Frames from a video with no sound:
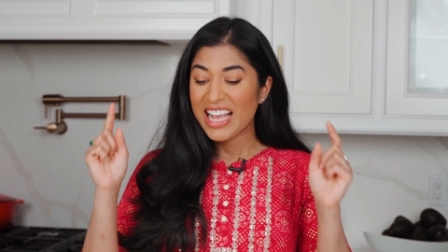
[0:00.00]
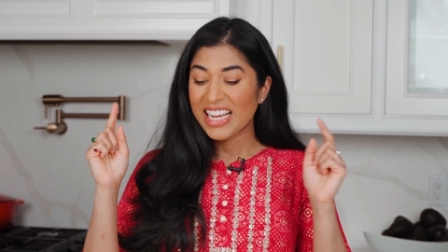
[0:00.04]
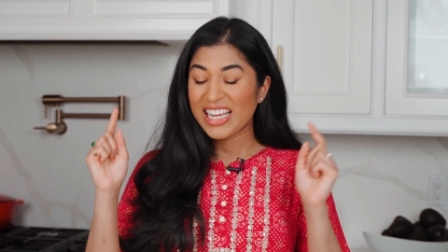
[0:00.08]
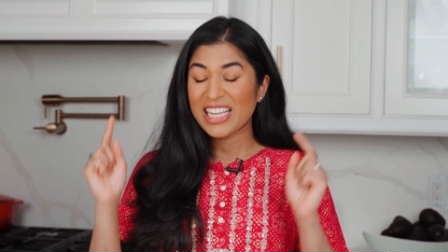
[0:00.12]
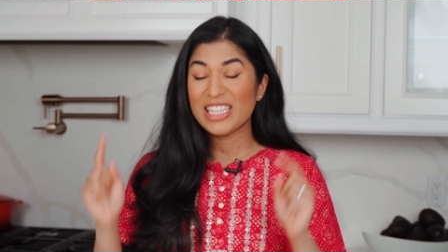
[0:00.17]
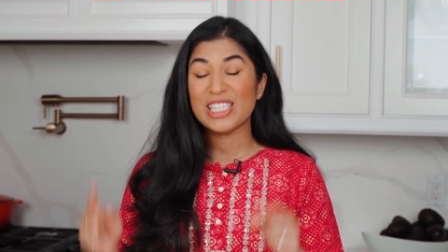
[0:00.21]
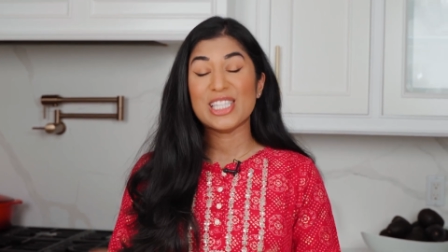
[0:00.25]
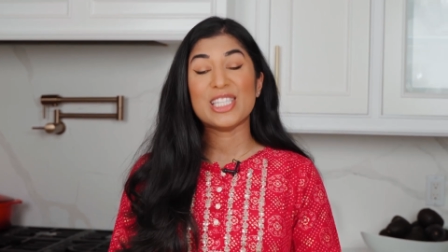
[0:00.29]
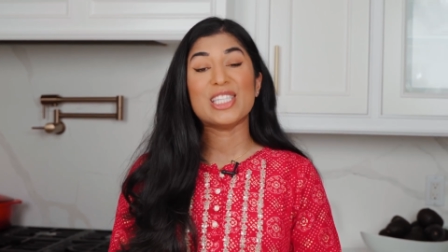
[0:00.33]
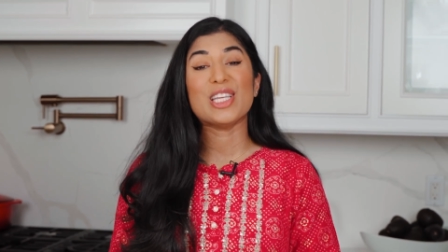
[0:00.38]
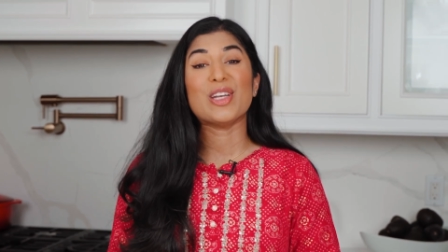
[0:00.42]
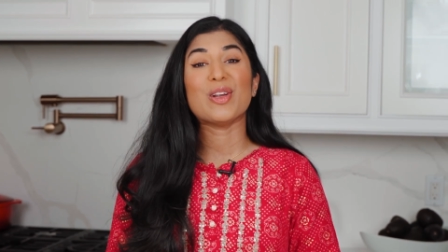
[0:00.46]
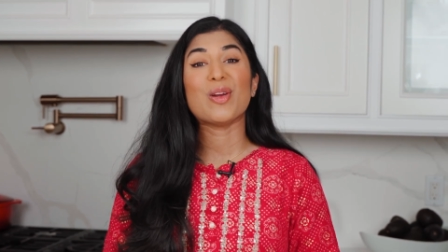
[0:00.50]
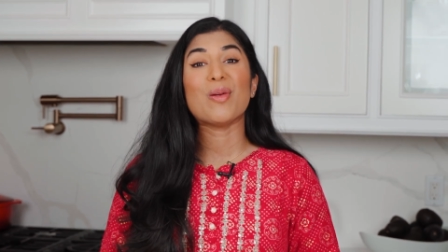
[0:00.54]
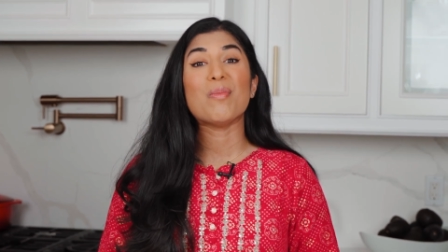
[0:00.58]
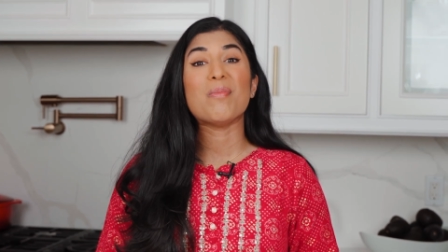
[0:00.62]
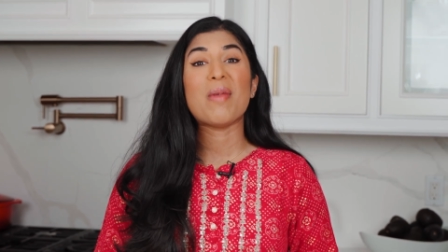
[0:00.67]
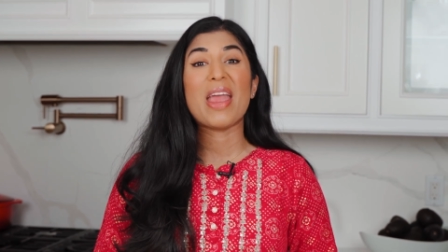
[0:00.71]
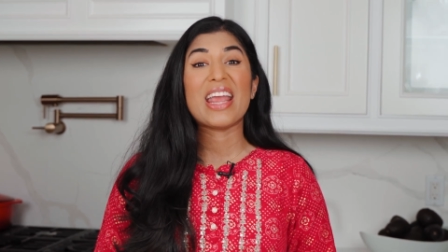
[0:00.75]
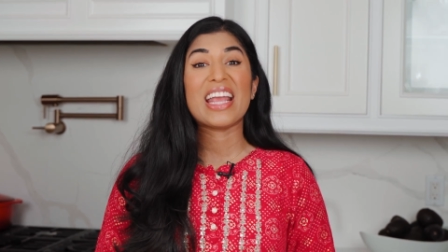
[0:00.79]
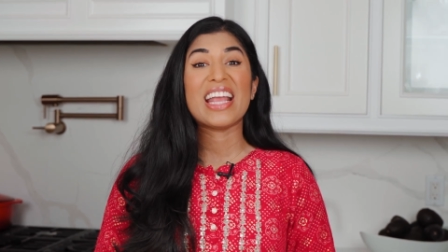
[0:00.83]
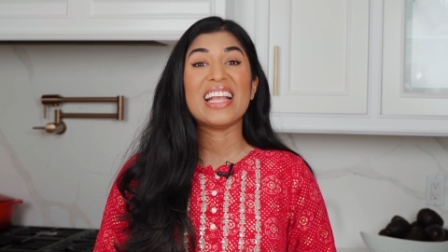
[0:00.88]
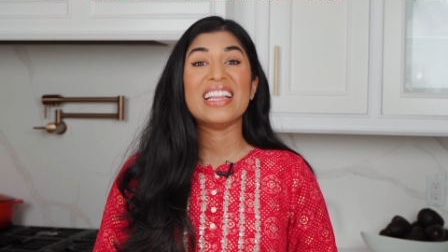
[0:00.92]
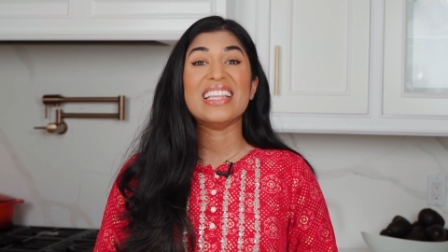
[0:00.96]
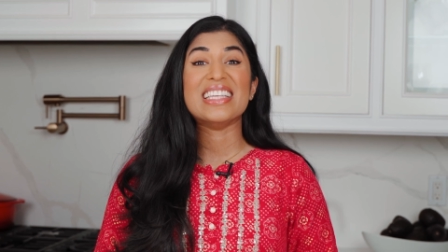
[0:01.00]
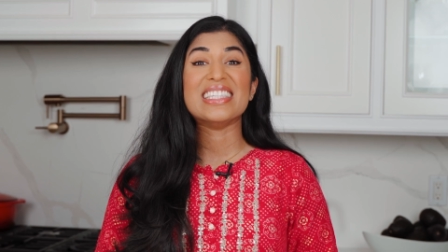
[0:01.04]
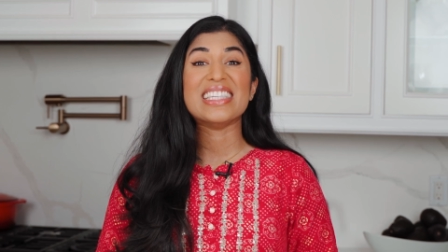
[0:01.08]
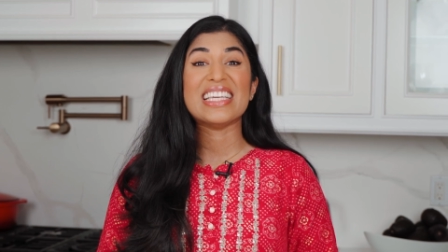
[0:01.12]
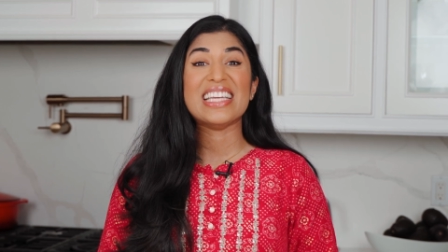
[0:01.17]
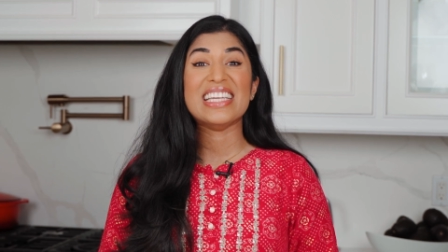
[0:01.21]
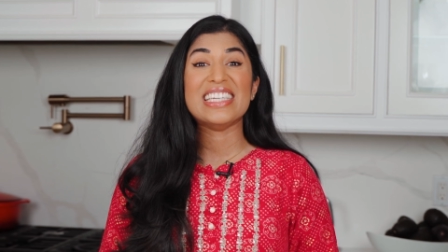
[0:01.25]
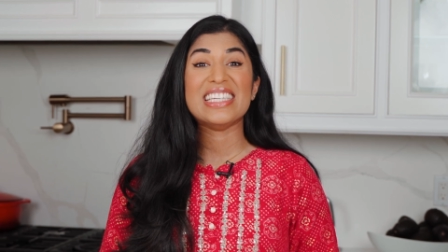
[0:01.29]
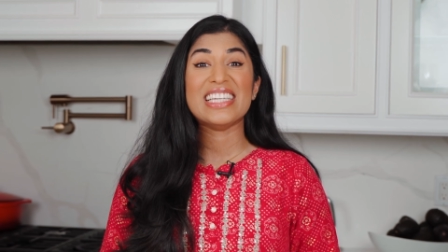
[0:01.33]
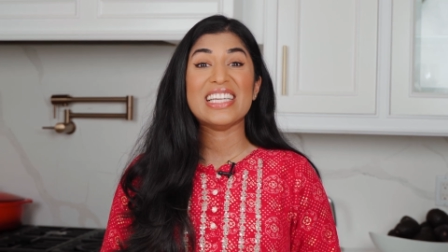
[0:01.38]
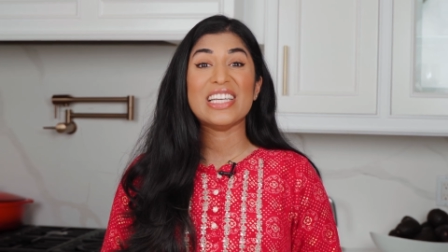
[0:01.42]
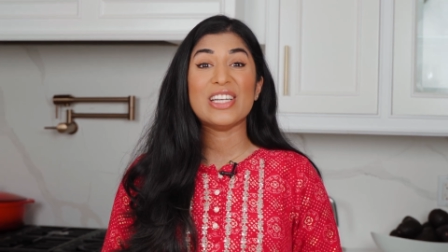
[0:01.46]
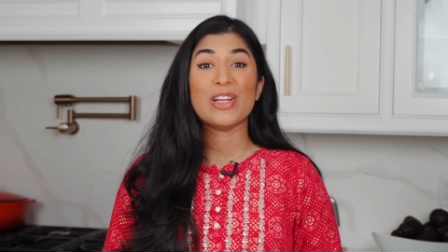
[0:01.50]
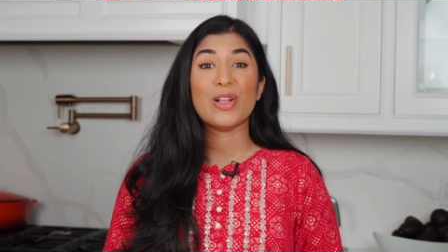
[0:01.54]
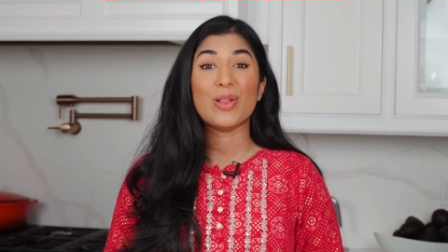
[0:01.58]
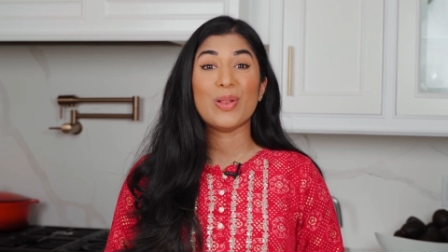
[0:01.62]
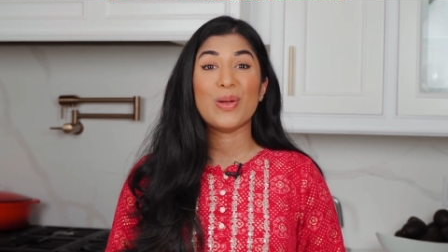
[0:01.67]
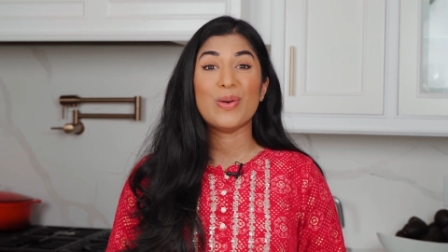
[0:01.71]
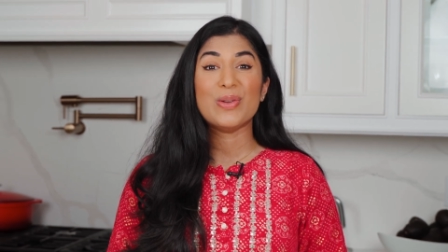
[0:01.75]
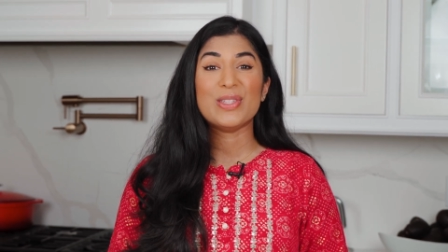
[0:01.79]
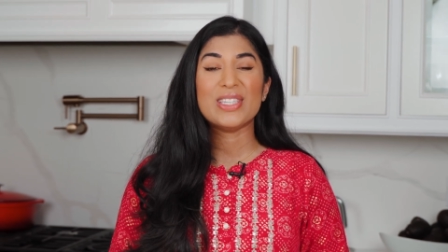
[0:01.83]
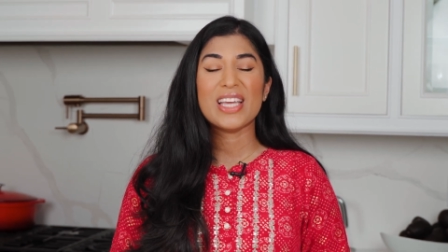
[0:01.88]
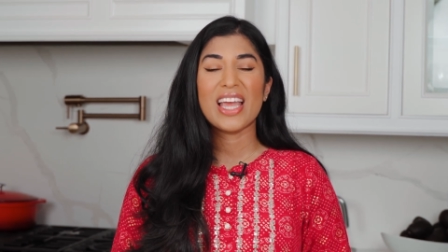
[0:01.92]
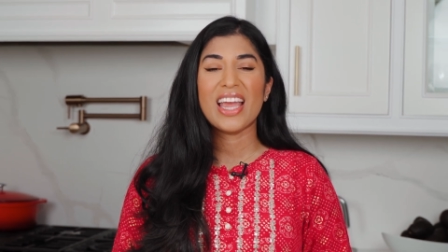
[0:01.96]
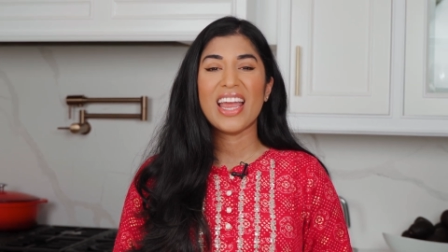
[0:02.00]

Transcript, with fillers: consider making this Indian elote.